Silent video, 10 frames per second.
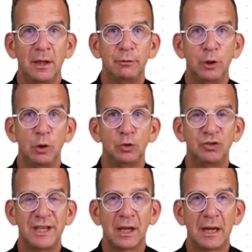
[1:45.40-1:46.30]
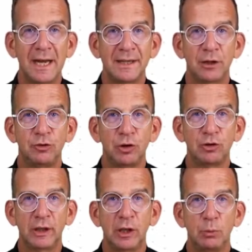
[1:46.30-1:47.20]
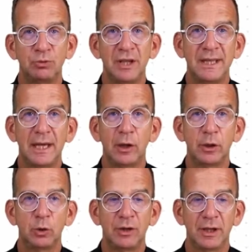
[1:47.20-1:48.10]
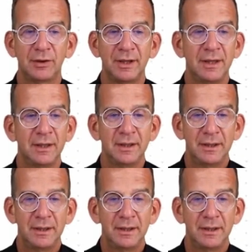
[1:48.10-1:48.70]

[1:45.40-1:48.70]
If you use CLI, there's just a kubectl utility,